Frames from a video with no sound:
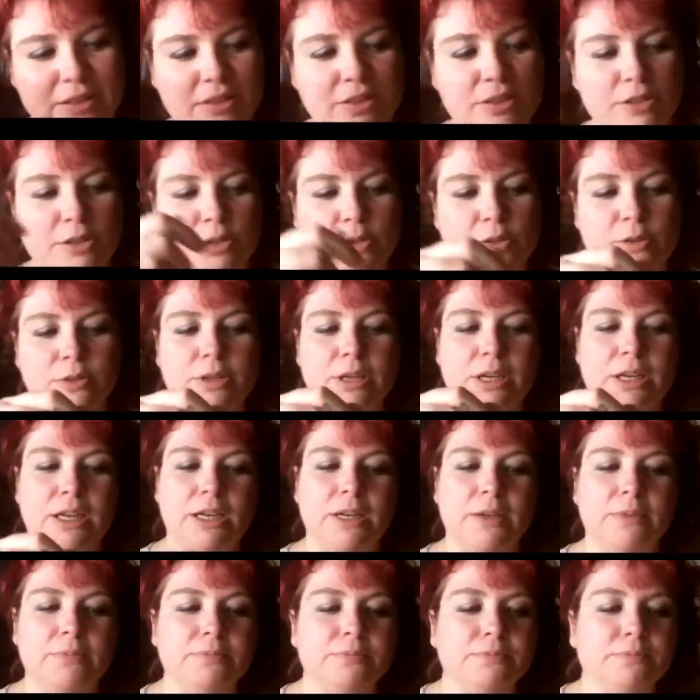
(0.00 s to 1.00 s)

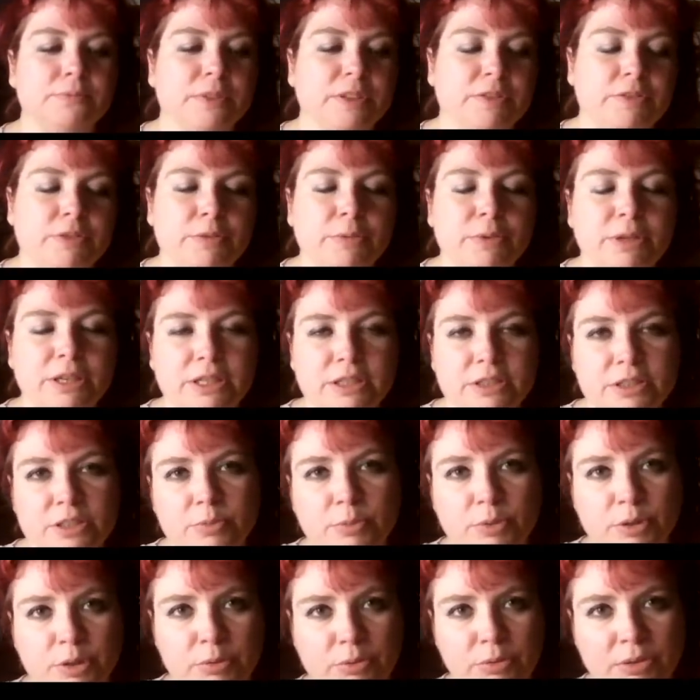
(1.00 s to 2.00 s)
so if you're willing to
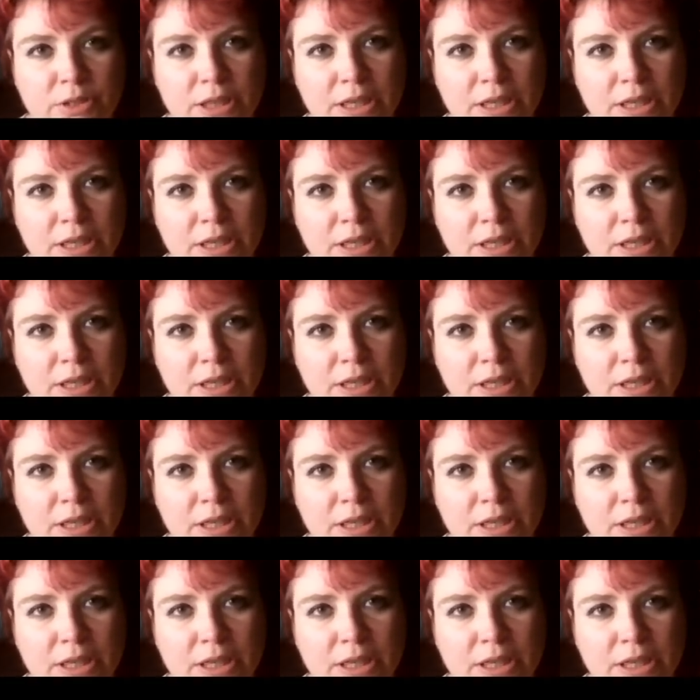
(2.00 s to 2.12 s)
put up with